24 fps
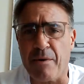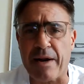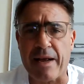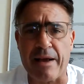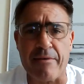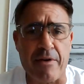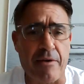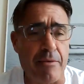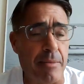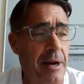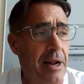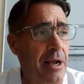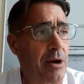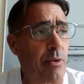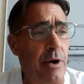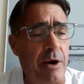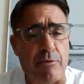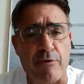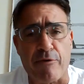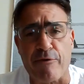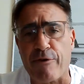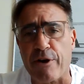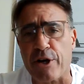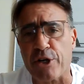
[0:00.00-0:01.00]
want to give everybody a
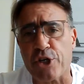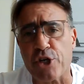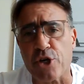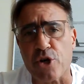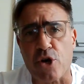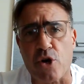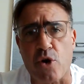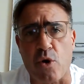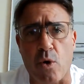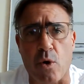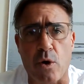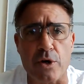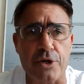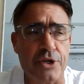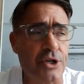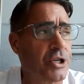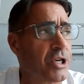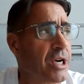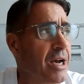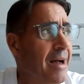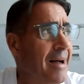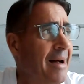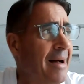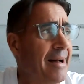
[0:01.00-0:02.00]
quick refresher
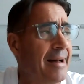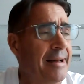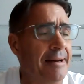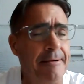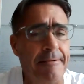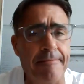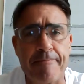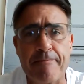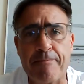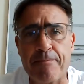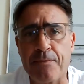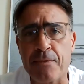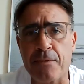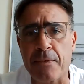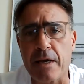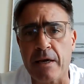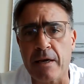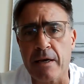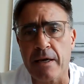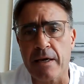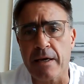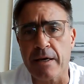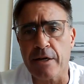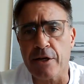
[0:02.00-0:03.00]
course on
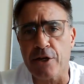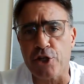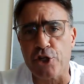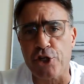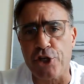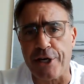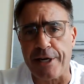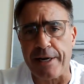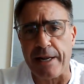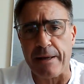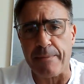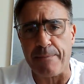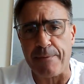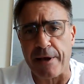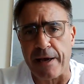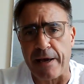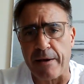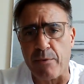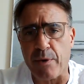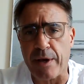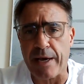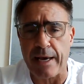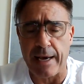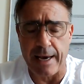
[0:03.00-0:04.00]

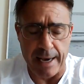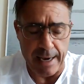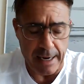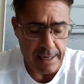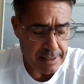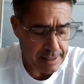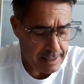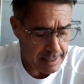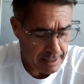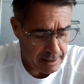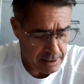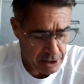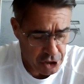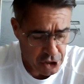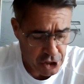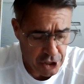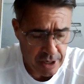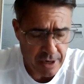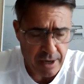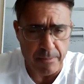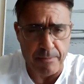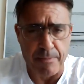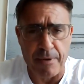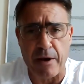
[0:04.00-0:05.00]
GDP. We had
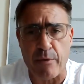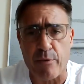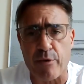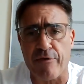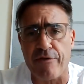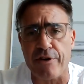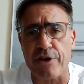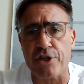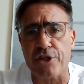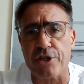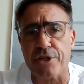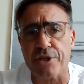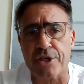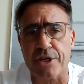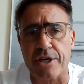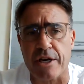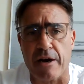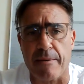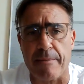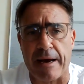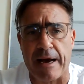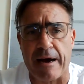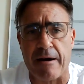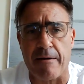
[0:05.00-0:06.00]
GDP revisions
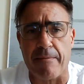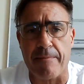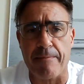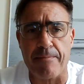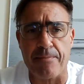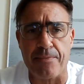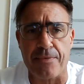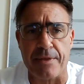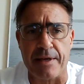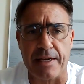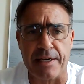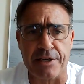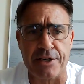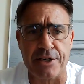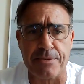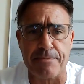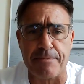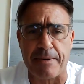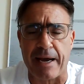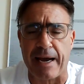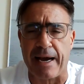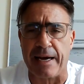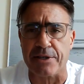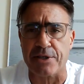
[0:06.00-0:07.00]
come out this
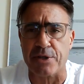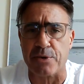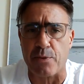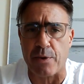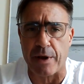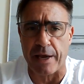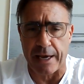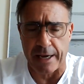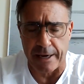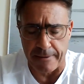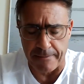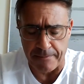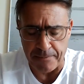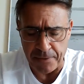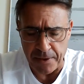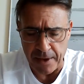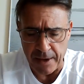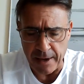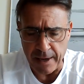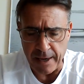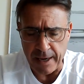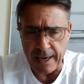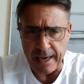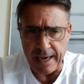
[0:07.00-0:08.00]
past week.
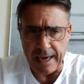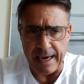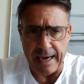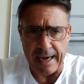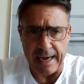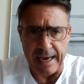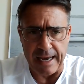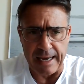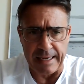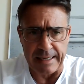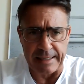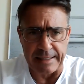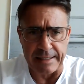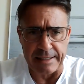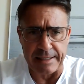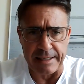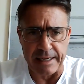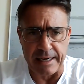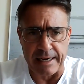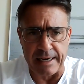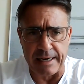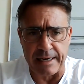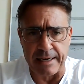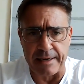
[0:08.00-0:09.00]
And
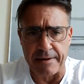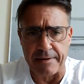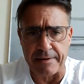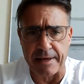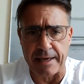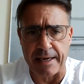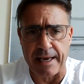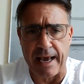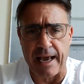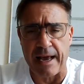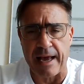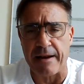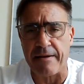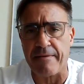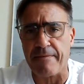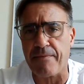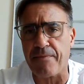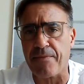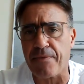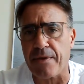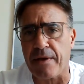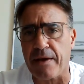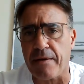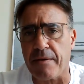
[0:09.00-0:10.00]
again,
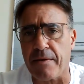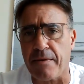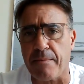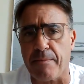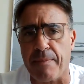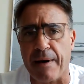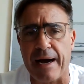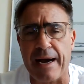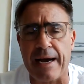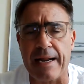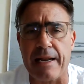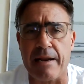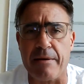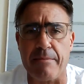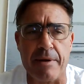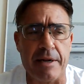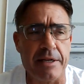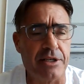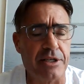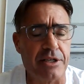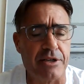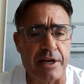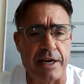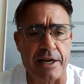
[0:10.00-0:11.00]
the Biden
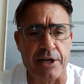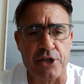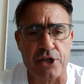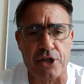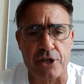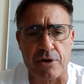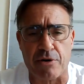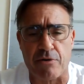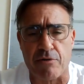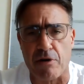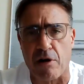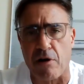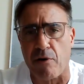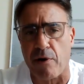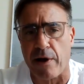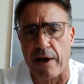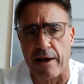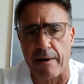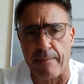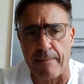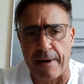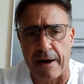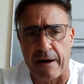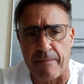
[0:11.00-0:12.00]
administration
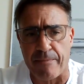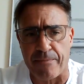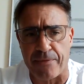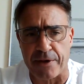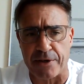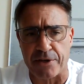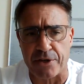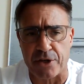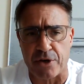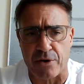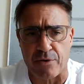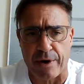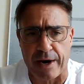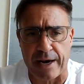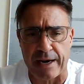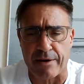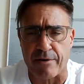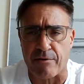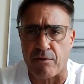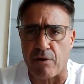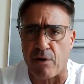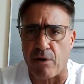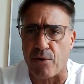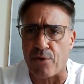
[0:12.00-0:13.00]
crowing about this
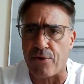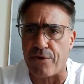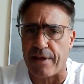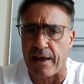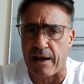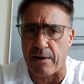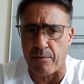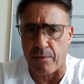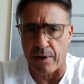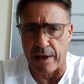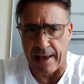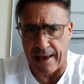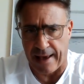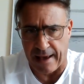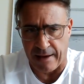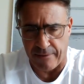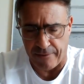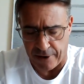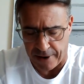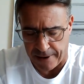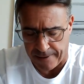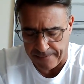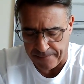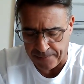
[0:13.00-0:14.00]
great growth that we
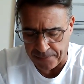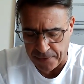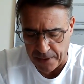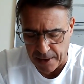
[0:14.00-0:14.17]
have here.